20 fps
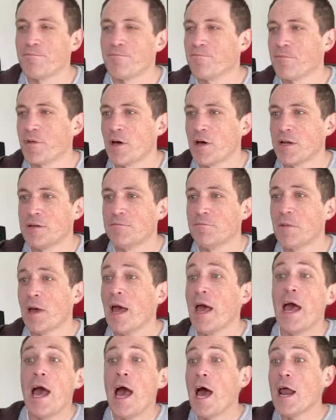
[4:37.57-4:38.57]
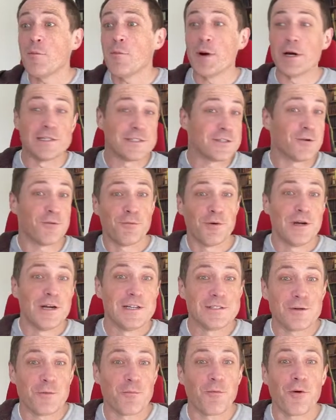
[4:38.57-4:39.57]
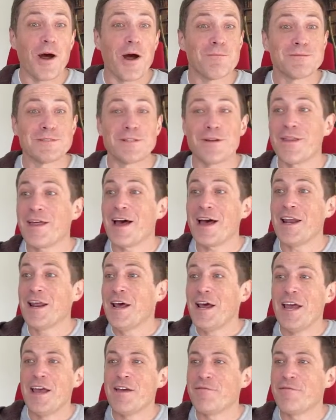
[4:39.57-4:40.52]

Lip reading: And anyway, so props to that.